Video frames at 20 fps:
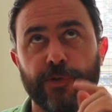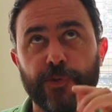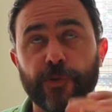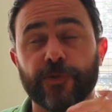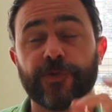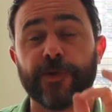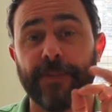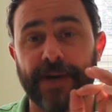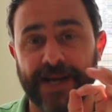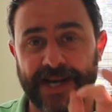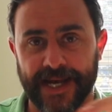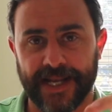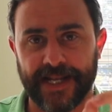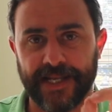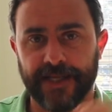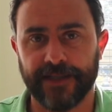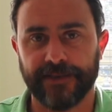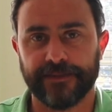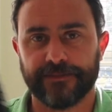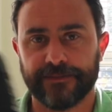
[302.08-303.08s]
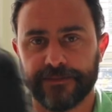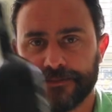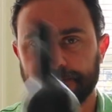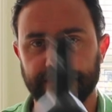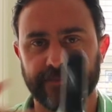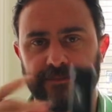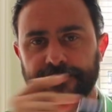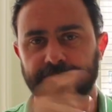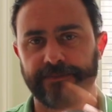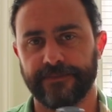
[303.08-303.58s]
Mareli,
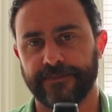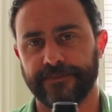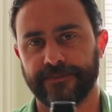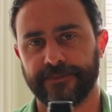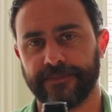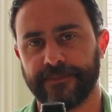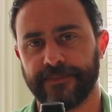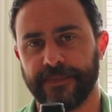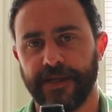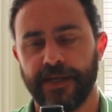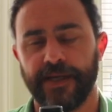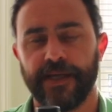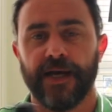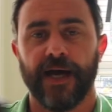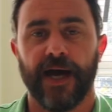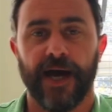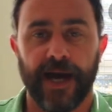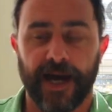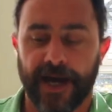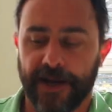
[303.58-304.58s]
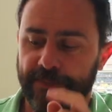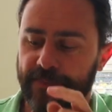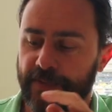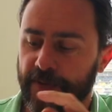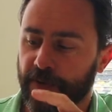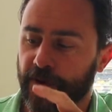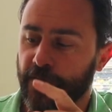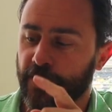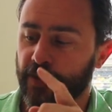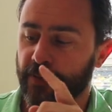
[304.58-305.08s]

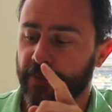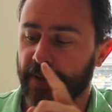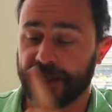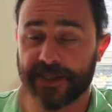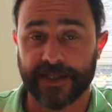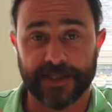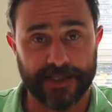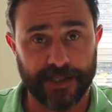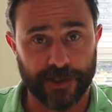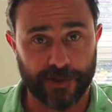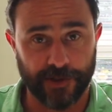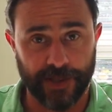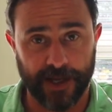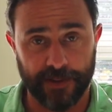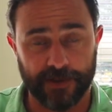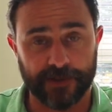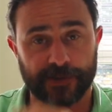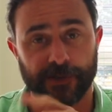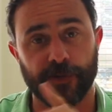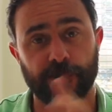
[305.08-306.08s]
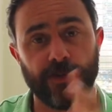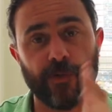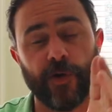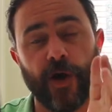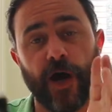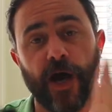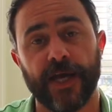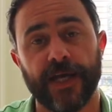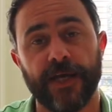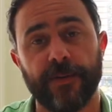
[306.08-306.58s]
who make this Nicodema. So
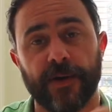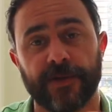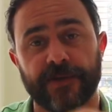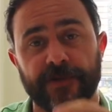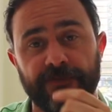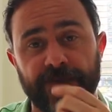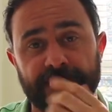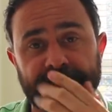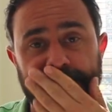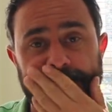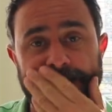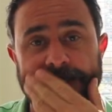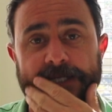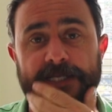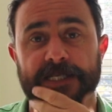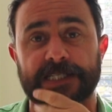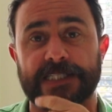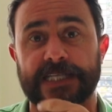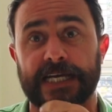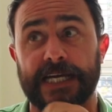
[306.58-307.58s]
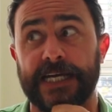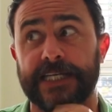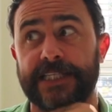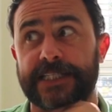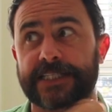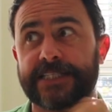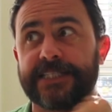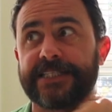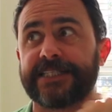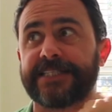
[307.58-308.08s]
I emailed them recently because
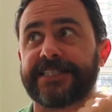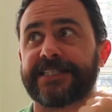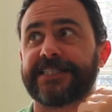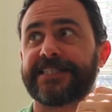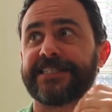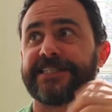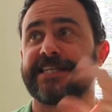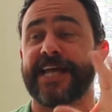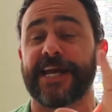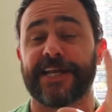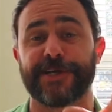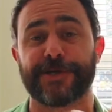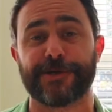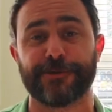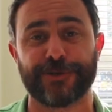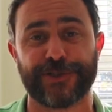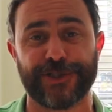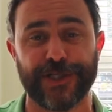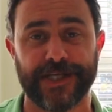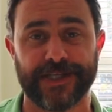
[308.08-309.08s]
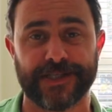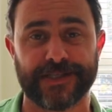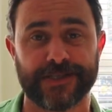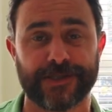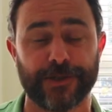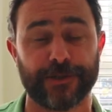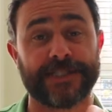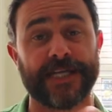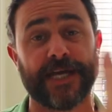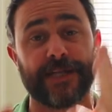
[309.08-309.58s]
they're technical sheets.
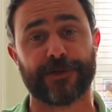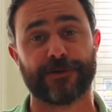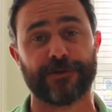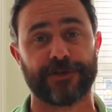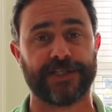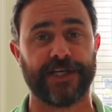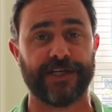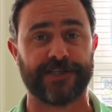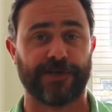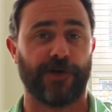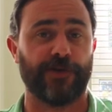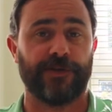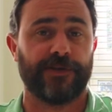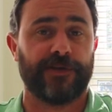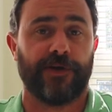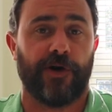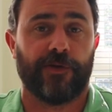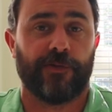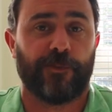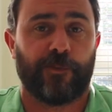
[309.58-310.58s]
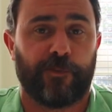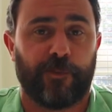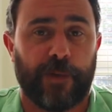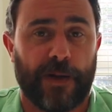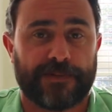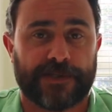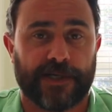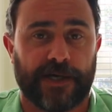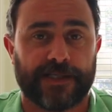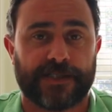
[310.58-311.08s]
So technical sheets on
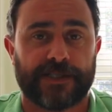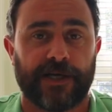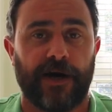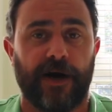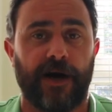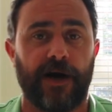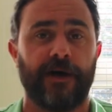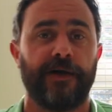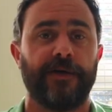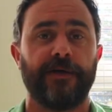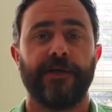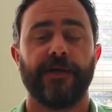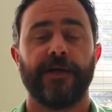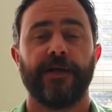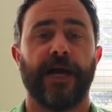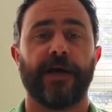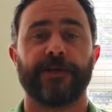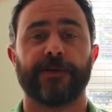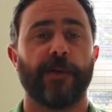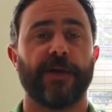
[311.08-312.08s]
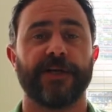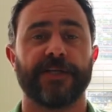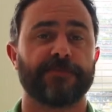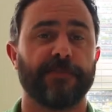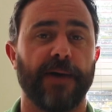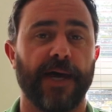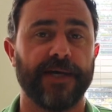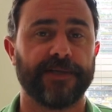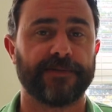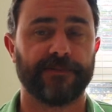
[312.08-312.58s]
websites are how the wine is
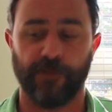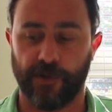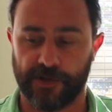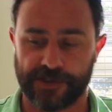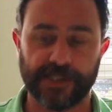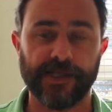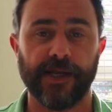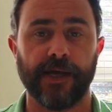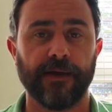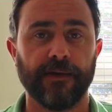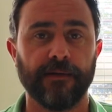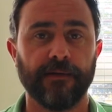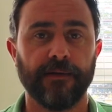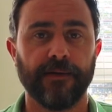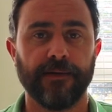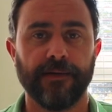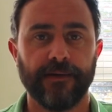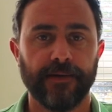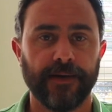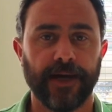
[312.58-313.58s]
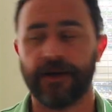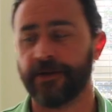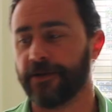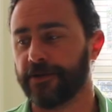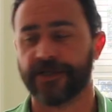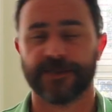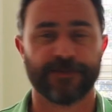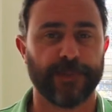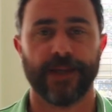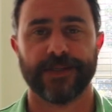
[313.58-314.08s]
made, what's in it, how
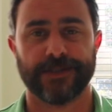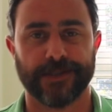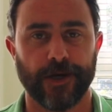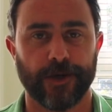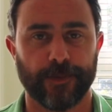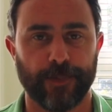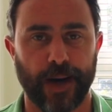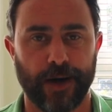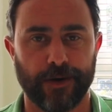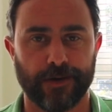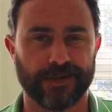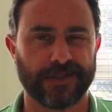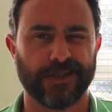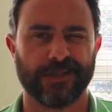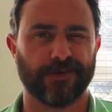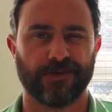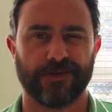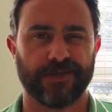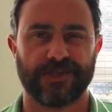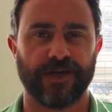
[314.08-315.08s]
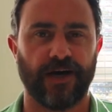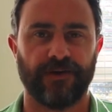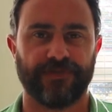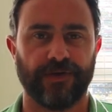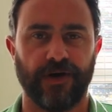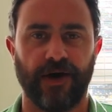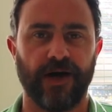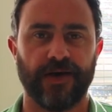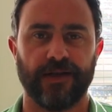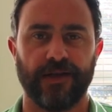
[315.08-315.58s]
long it spends in oak barrels. It's all the stuff
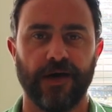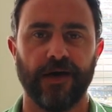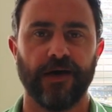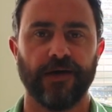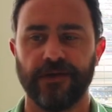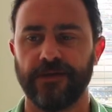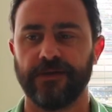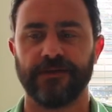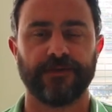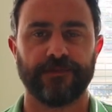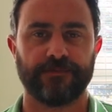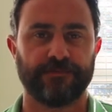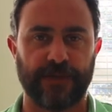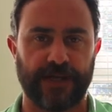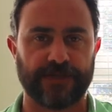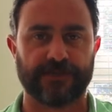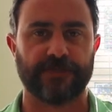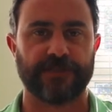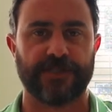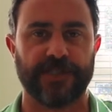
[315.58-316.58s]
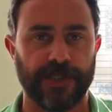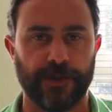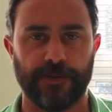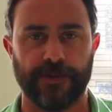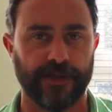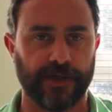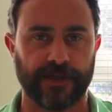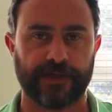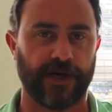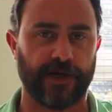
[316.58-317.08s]
that I learn and pass on to you
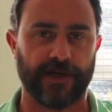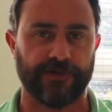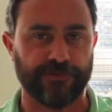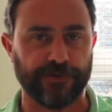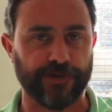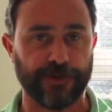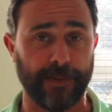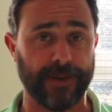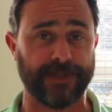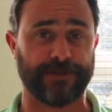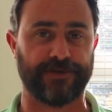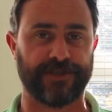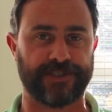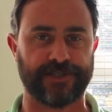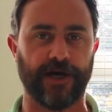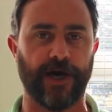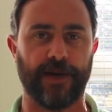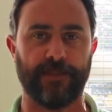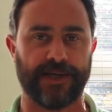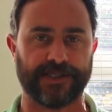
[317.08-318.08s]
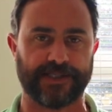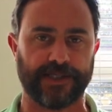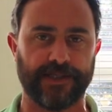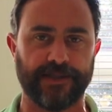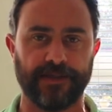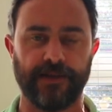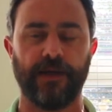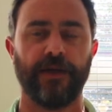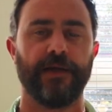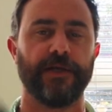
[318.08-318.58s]
in a kind of rudimentary term, as
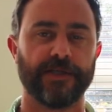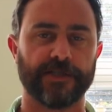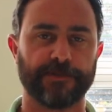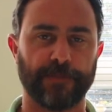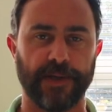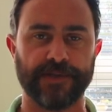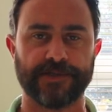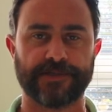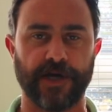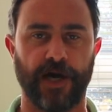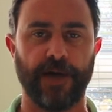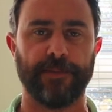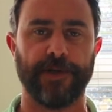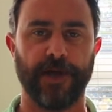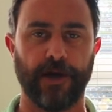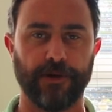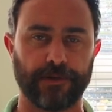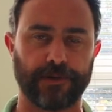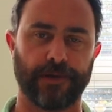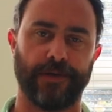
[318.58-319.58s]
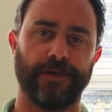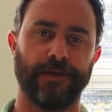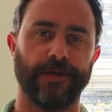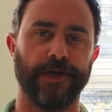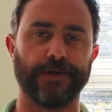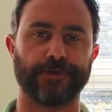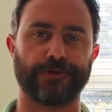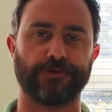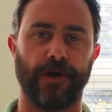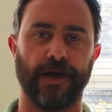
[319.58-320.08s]
in spends time in oak.
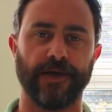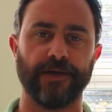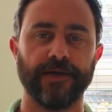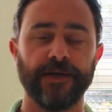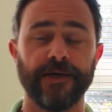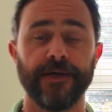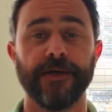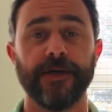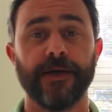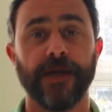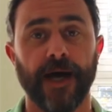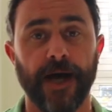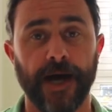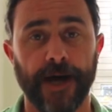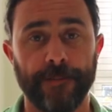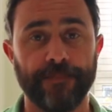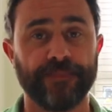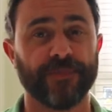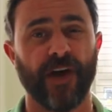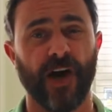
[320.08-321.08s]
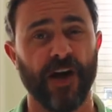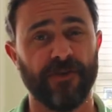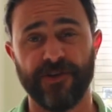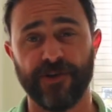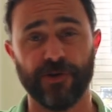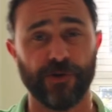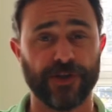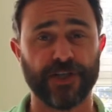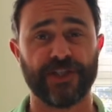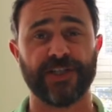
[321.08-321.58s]
It's great. I
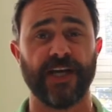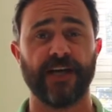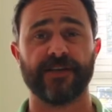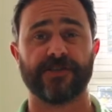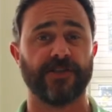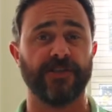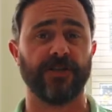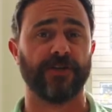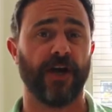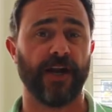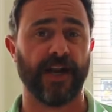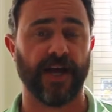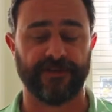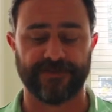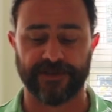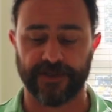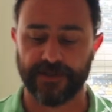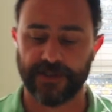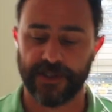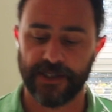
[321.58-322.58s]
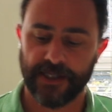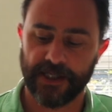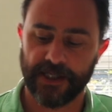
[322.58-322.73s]
read all the shit, so you don't have to.